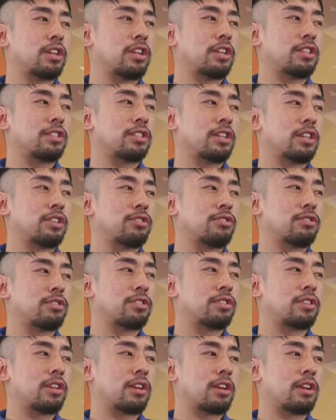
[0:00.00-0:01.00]
is
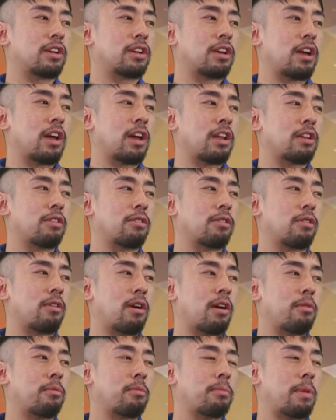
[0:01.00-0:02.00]
interesting. And, you know,
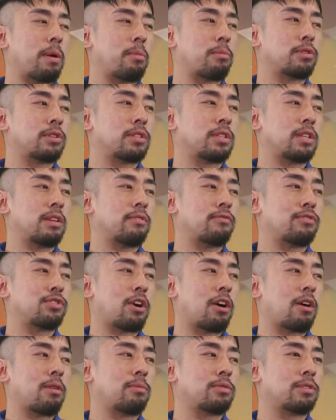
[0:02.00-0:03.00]
I remember Steve
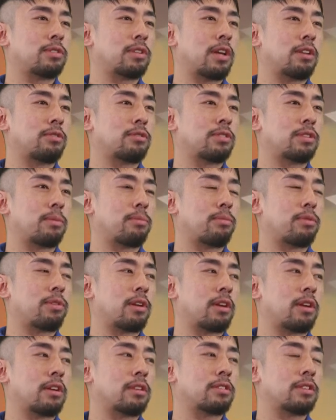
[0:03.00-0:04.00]
Jobs said
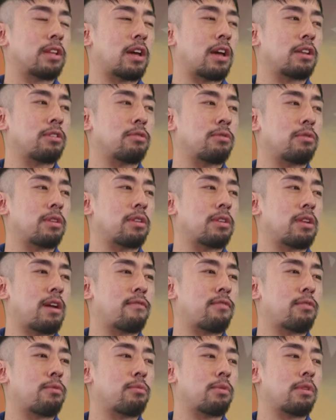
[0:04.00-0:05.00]
something is that you can
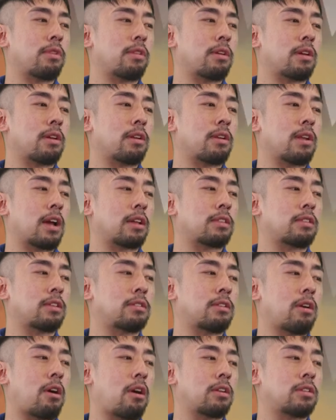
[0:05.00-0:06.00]
never really connect the
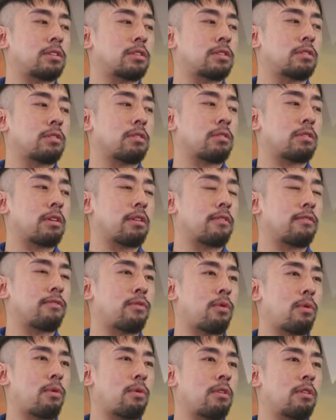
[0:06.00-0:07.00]
dots looking
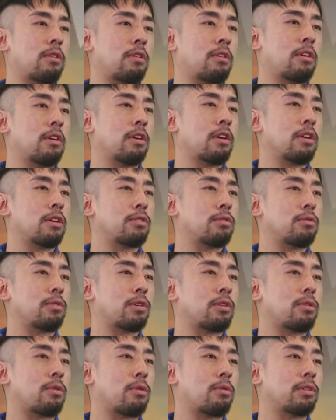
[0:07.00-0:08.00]
forward. You
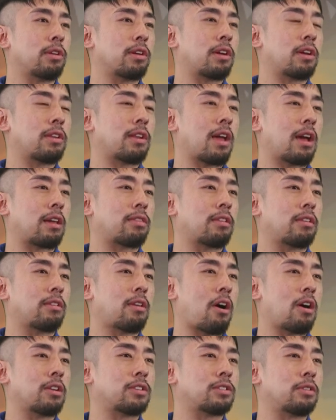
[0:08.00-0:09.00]
can only connect the
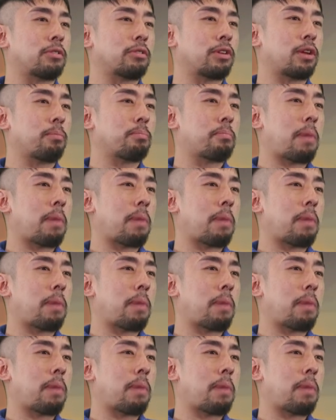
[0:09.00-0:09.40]
dots looking